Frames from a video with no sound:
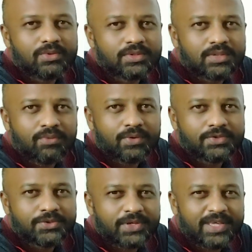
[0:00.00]
Is it
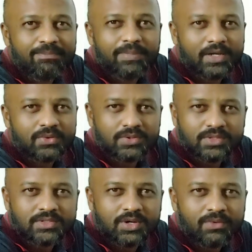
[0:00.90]
wants to keep
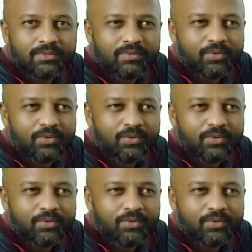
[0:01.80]
pathogens out.